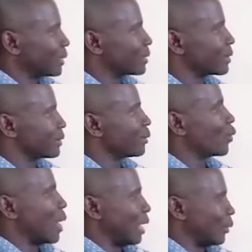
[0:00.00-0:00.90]
much.
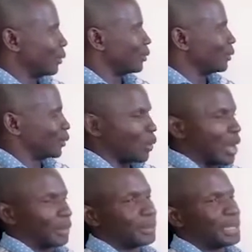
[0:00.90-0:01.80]
Wow.
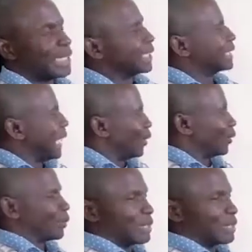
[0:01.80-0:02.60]
Wow. Now,